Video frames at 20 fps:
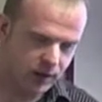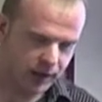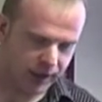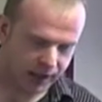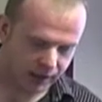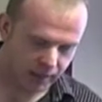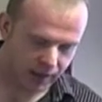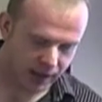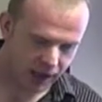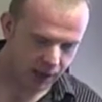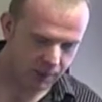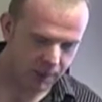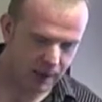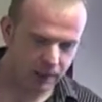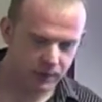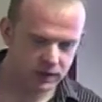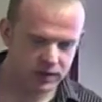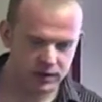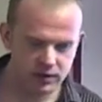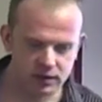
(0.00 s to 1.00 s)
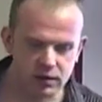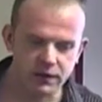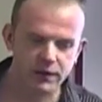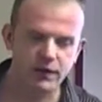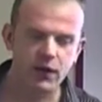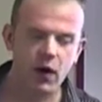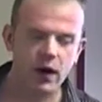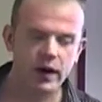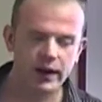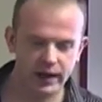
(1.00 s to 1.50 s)
little bit about
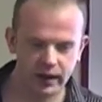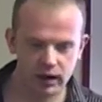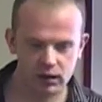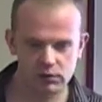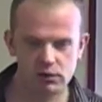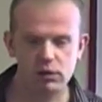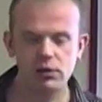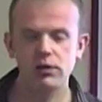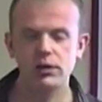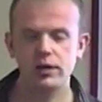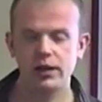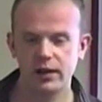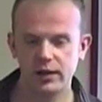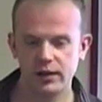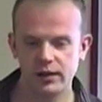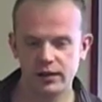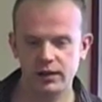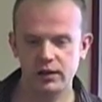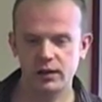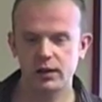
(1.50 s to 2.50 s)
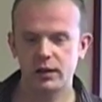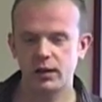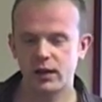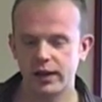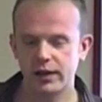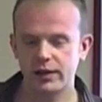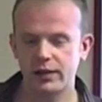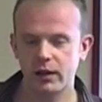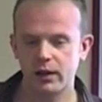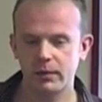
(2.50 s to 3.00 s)
defining our audience
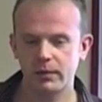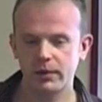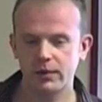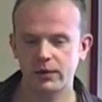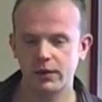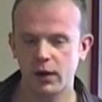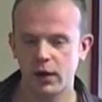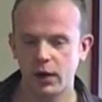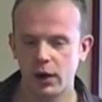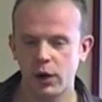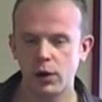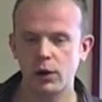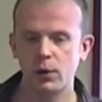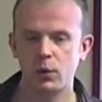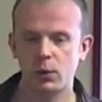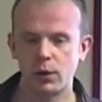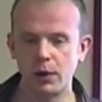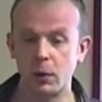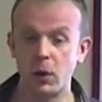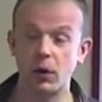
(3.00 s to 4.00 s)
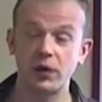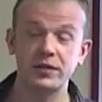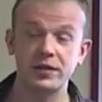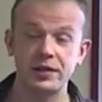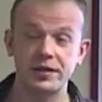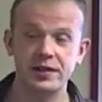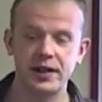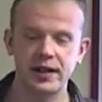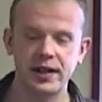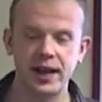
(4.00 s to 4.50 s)
in terms of who we want
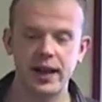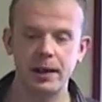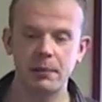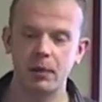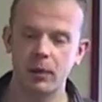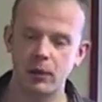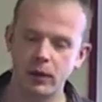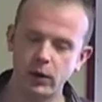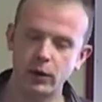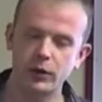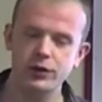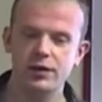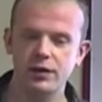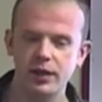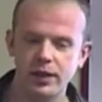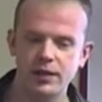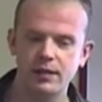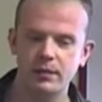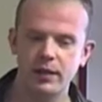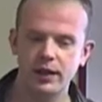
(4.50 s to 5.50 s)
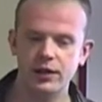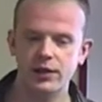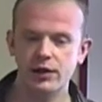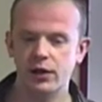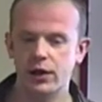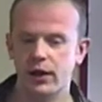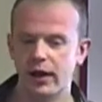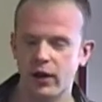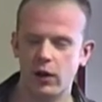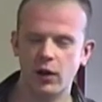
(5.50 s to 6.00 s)
to see it. But we also need to make
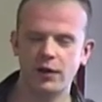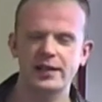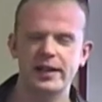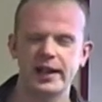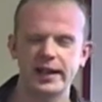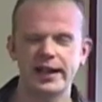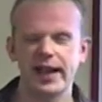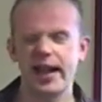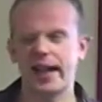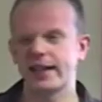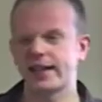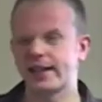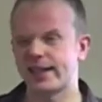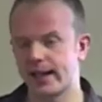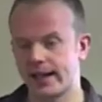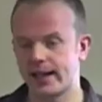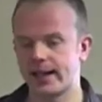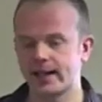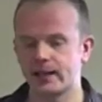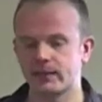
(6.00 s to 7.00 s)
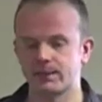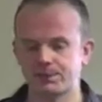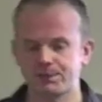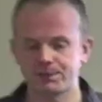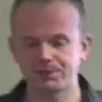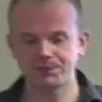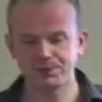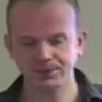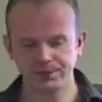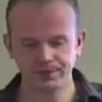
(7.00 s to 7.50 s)
sure that content gets seen.
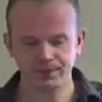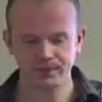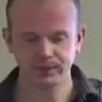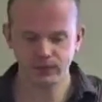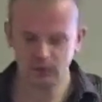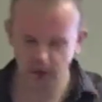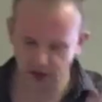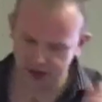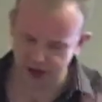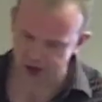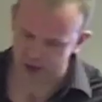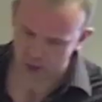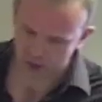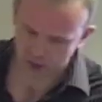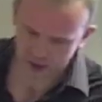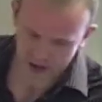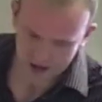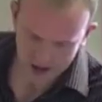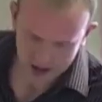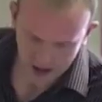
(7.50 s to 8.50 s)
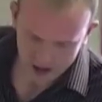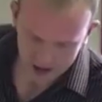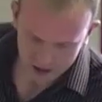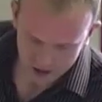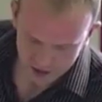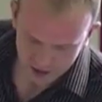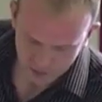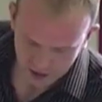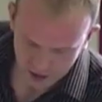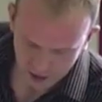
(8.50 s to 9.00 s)
And this is what this
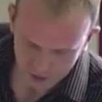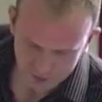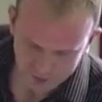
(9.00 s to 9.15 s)
section's about.